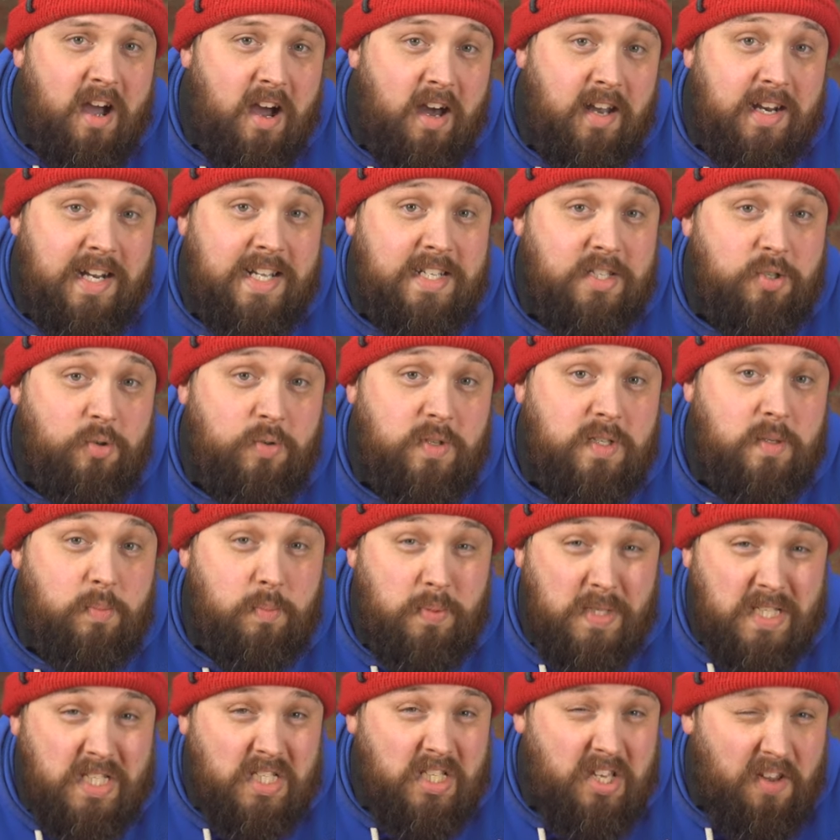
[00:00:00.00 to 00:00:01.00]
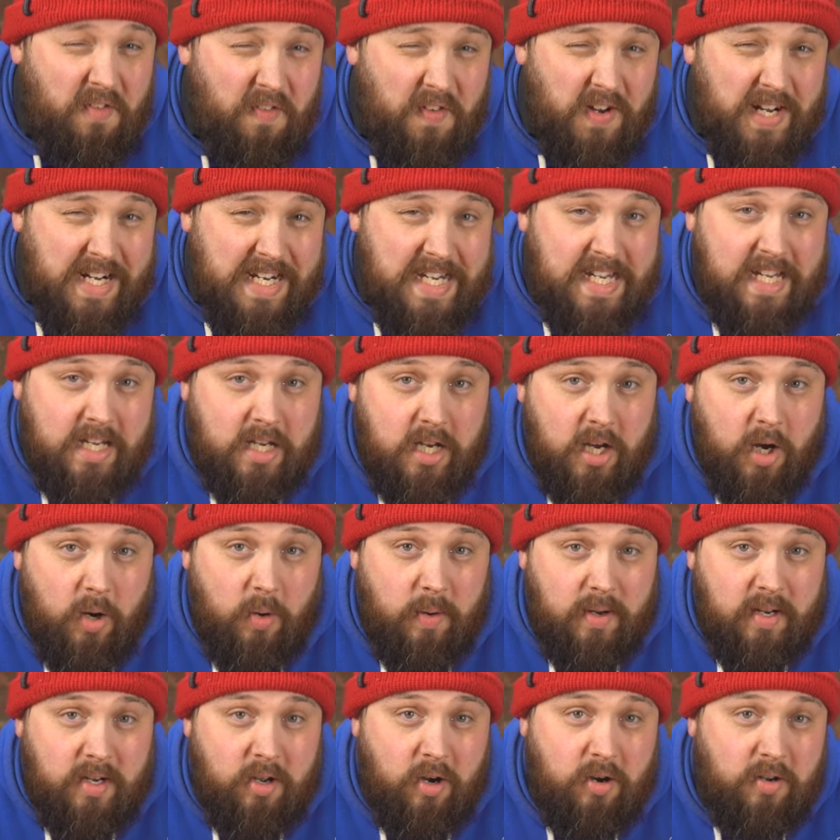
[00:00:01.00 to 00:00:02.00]
Unless you're specifically
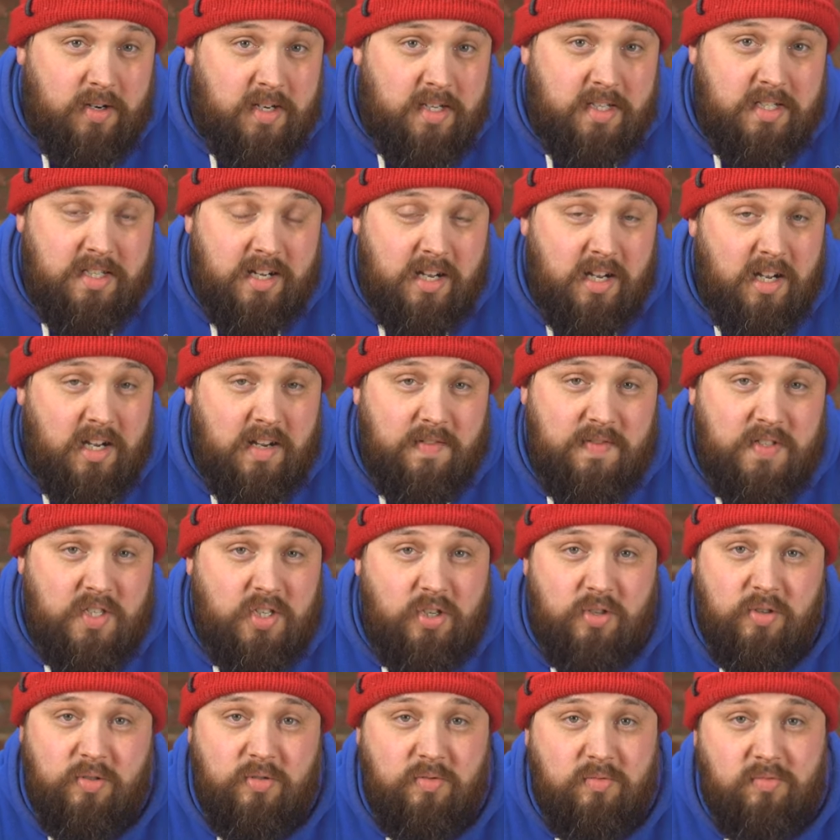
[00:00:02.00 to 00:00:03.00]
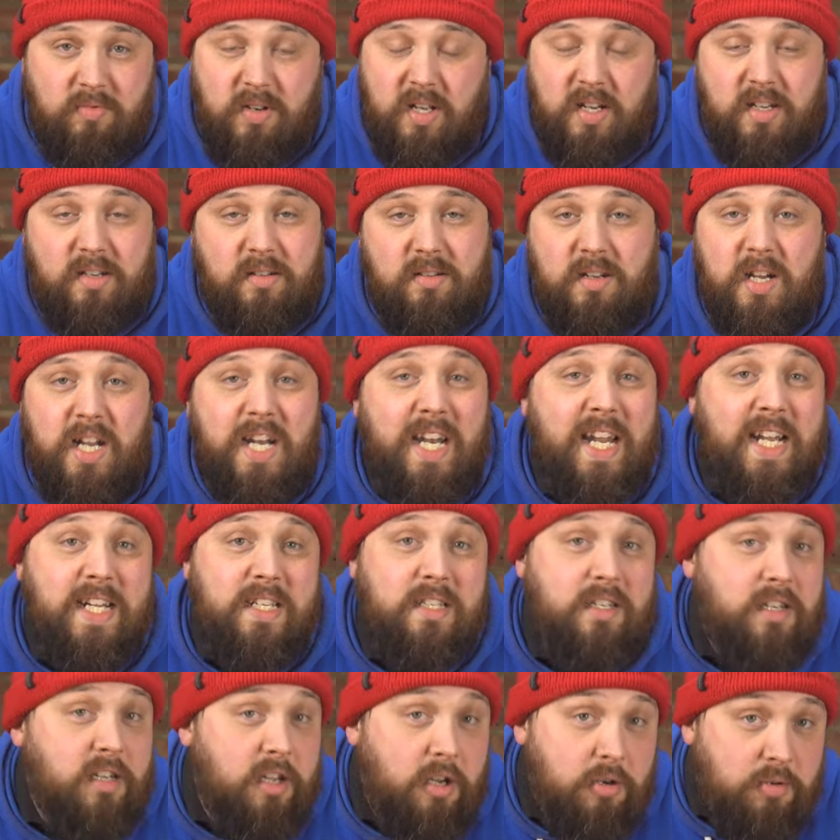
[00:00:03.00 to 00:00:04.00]
going on a dive to like
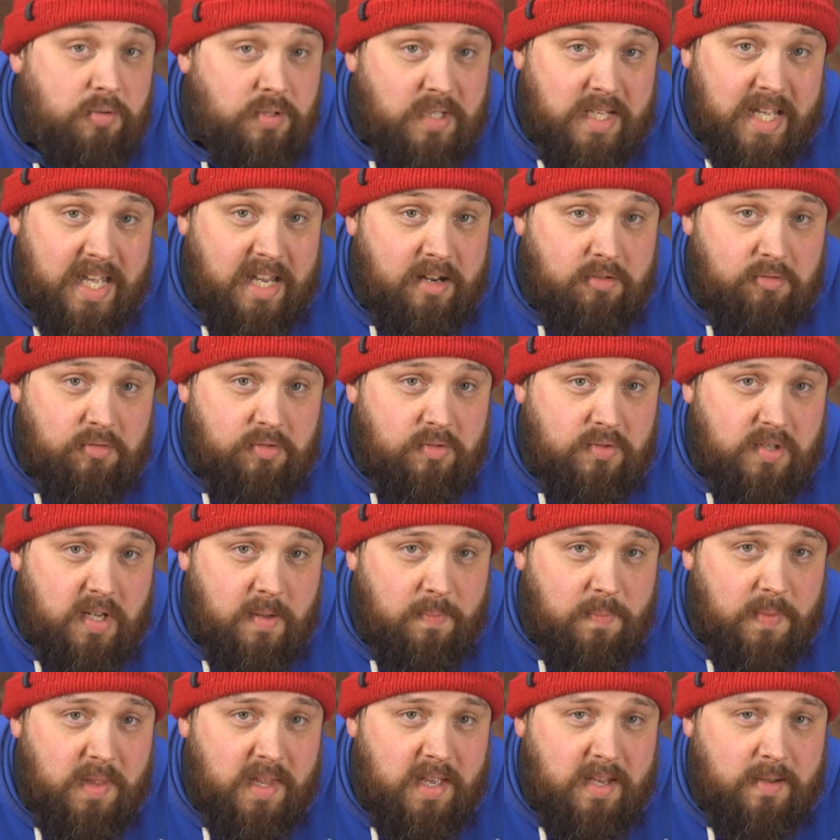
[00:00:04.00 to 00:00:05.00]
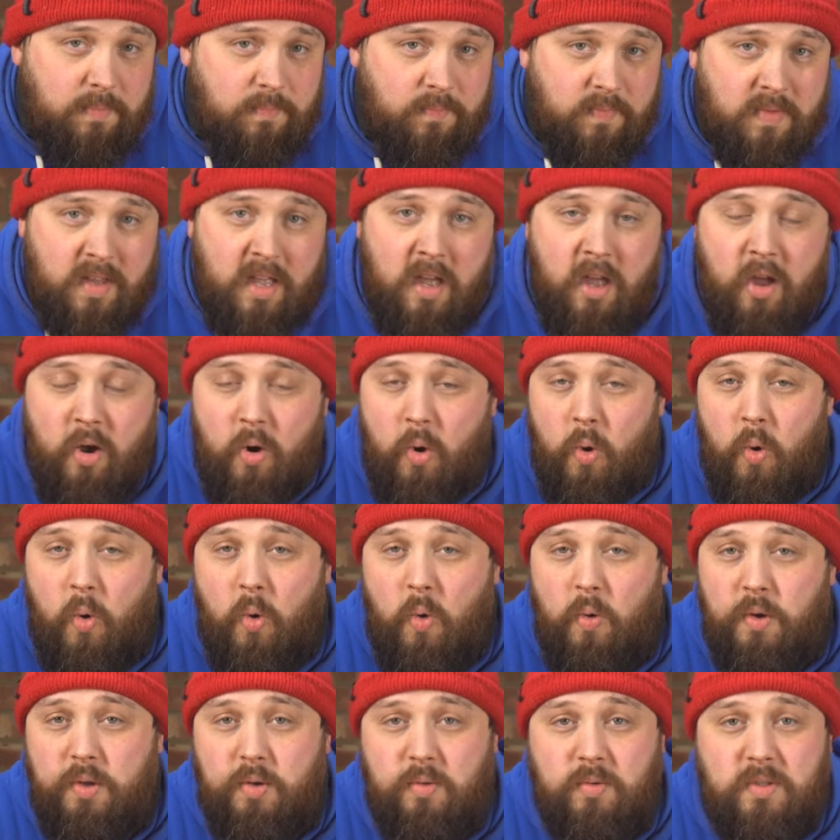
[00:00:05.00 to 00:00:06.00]
collect ghost gear or something,
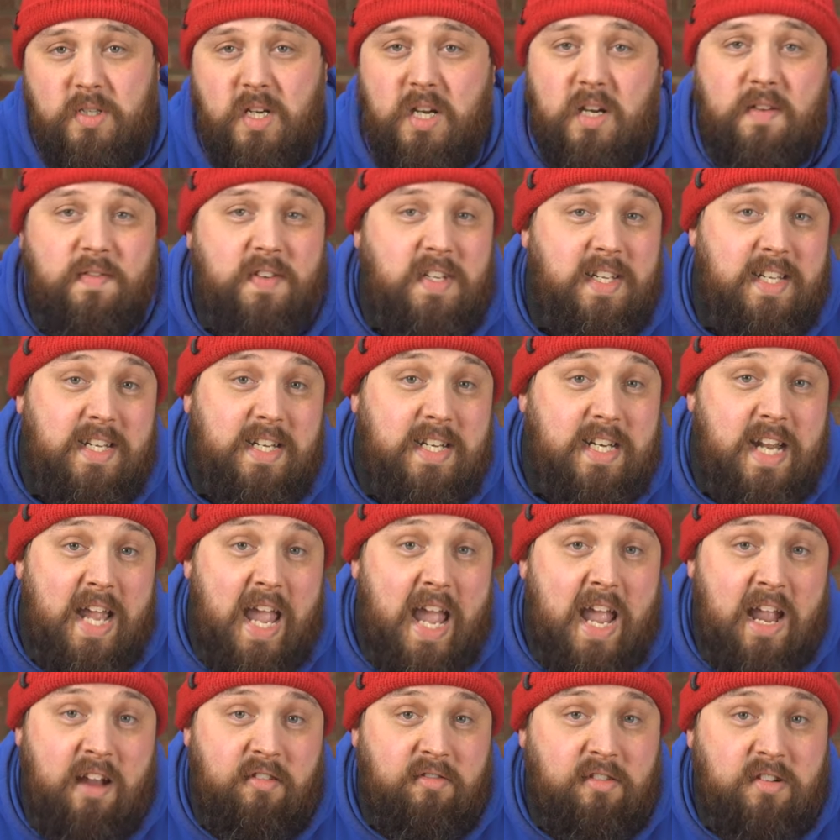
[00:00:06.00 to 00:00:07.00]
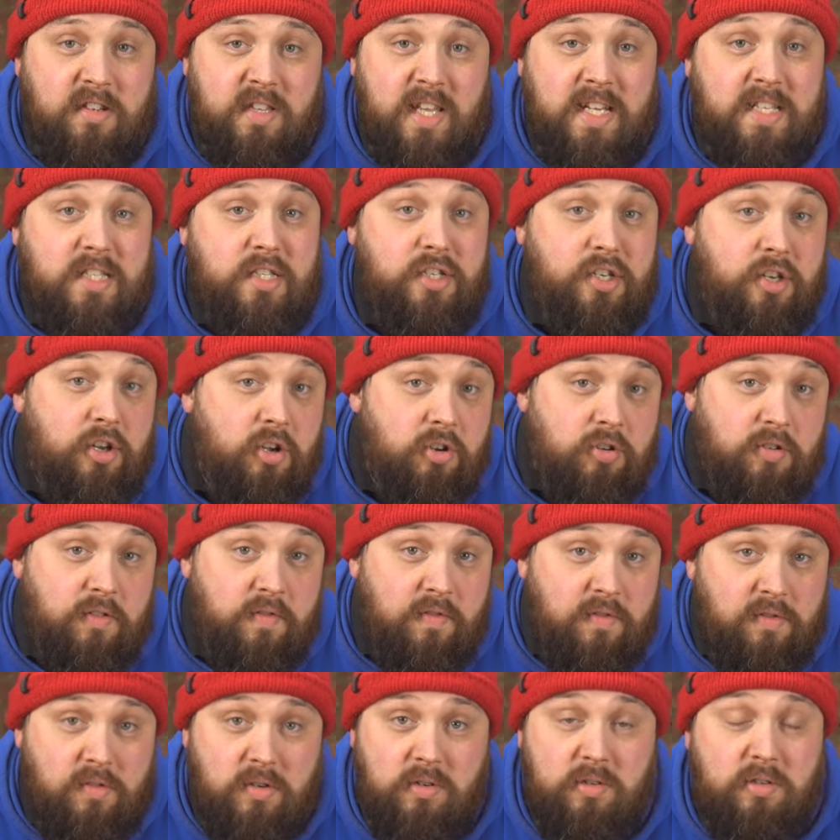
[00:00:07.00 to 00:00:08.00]
or you're diving in an area that's known
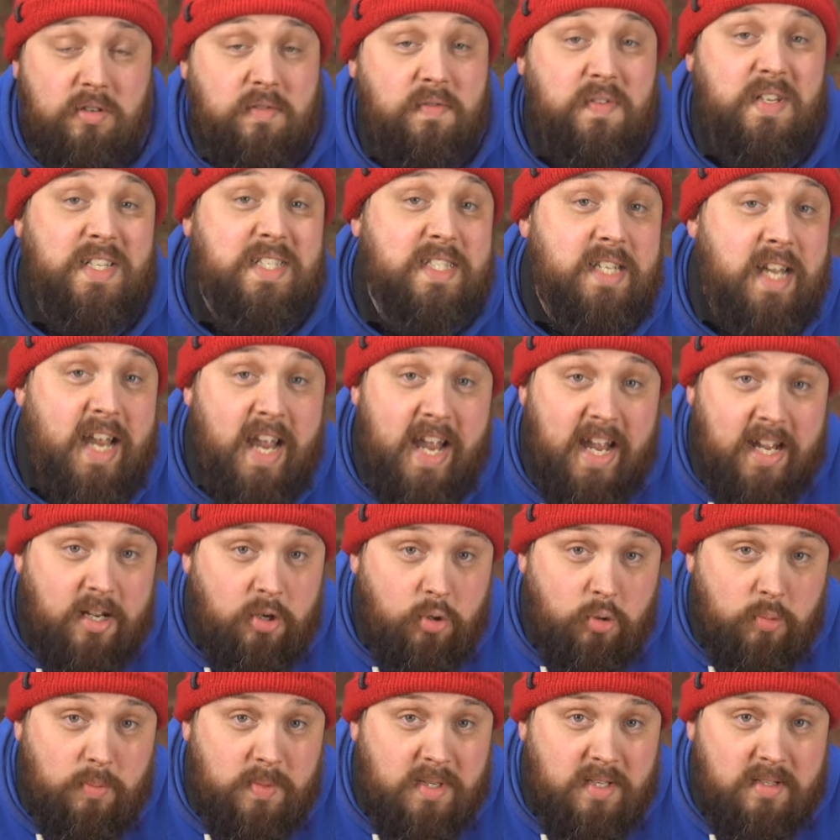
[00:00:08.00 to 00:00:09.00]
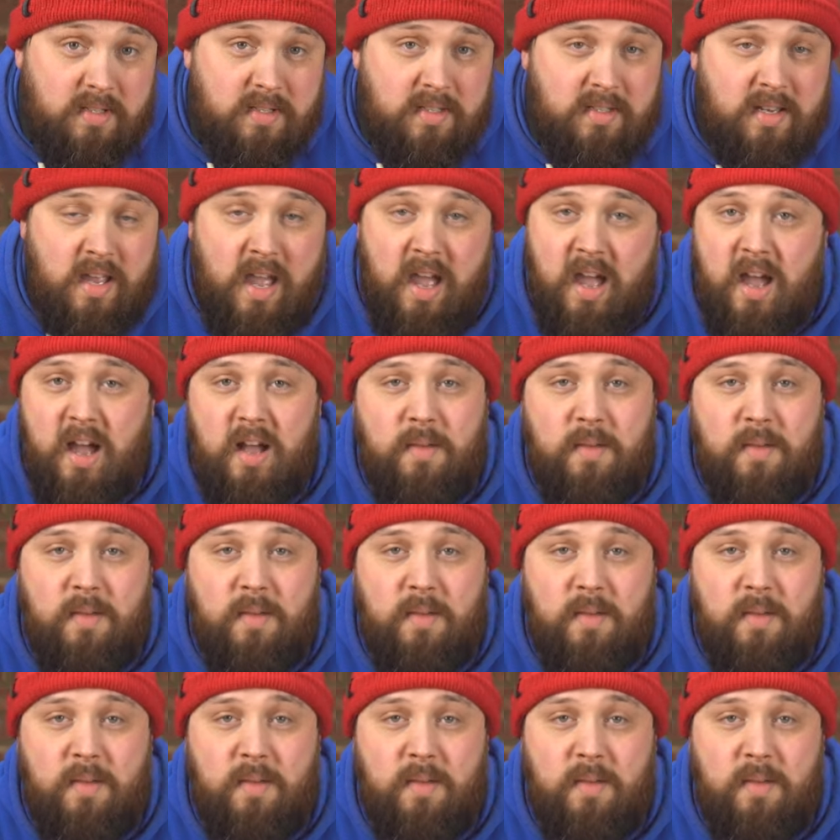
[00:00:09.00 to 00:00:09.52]
for a lot of entanglements,